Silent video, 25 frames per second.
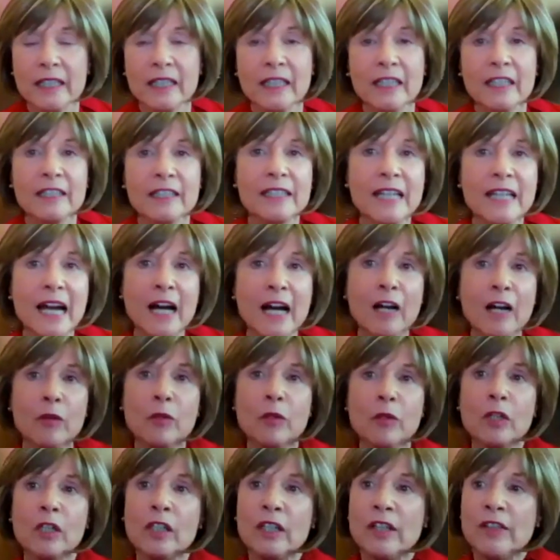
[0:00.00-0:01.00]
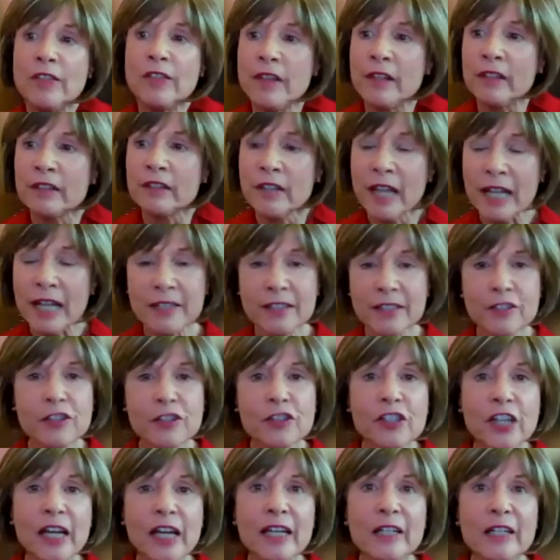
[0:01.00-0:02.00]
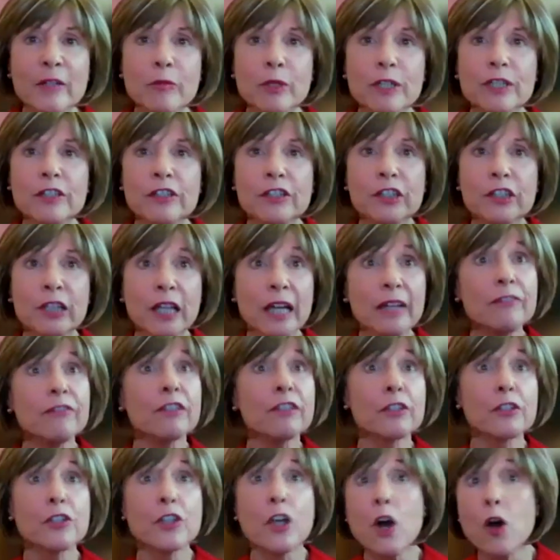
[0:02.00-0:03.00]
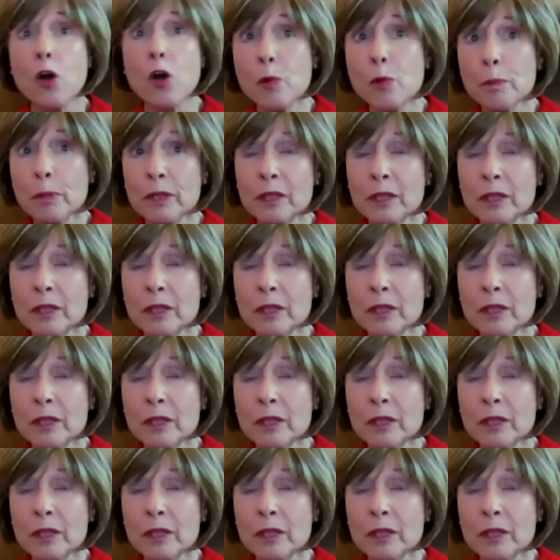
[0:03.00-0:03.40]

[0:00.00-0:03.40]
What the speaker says: Now, like the saying, where there's life, there's hope.